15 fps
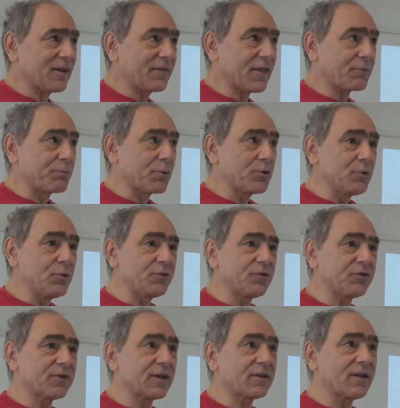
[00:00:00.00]
that
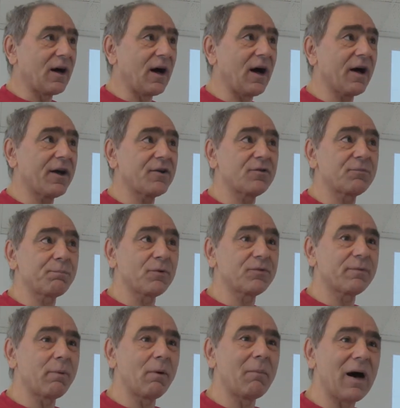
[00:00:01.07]
producers get the highest
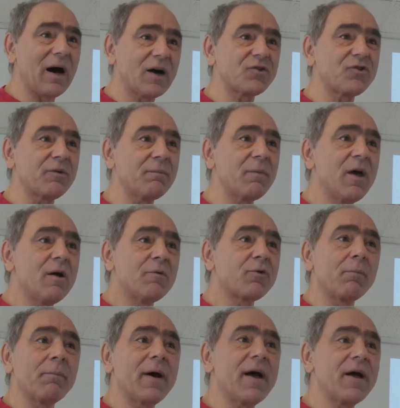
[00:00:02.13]
possible margin
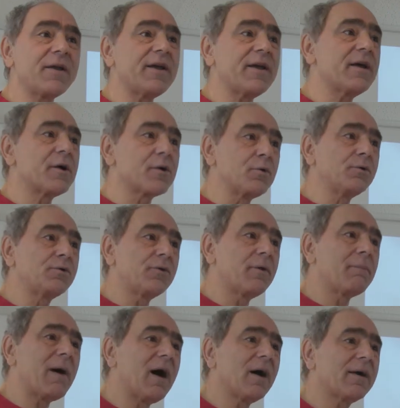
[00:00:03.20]
from any route to
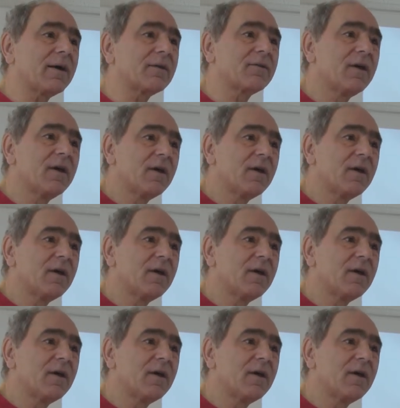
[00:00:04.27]
the market.